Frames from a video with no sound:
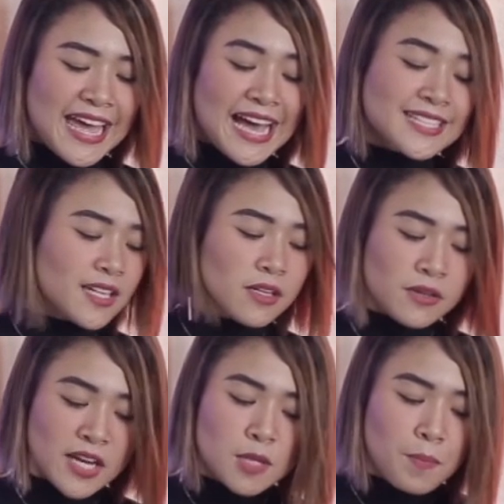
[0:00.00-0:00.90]
has a
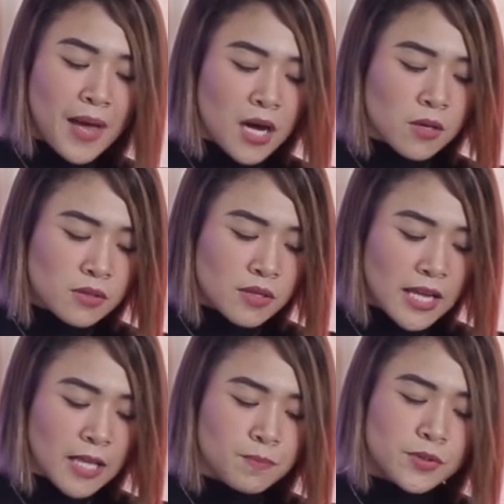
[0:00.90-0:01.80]
great power
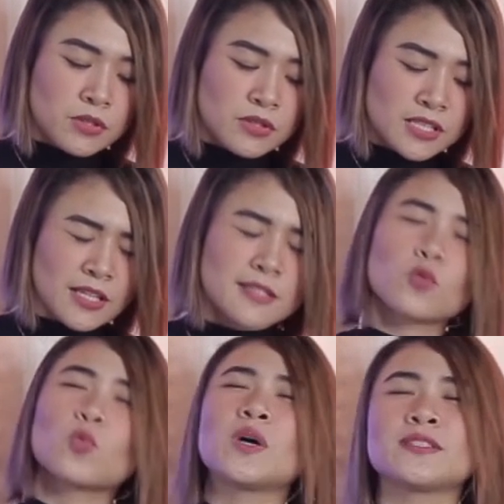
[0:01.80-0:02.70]
and produces
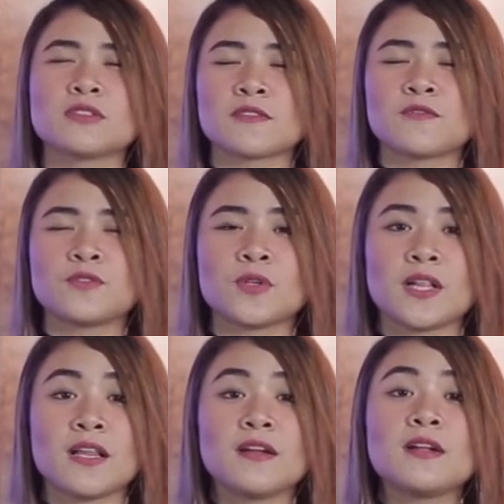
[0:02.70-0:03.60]

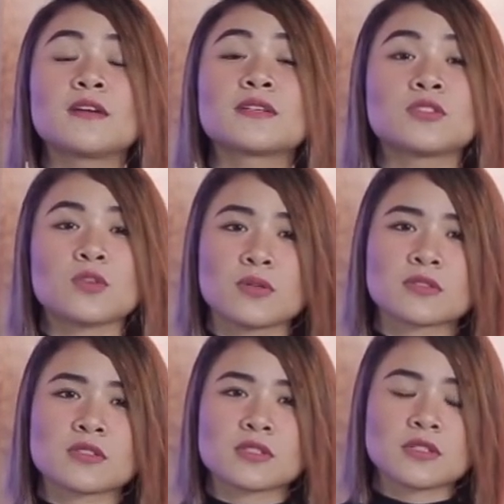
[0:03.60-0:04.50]
wonderful
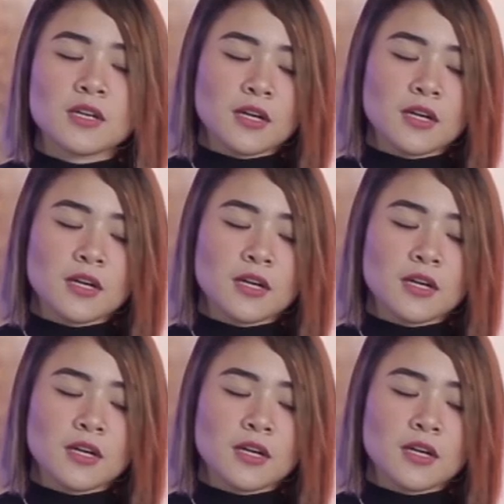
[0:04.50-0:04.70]
results.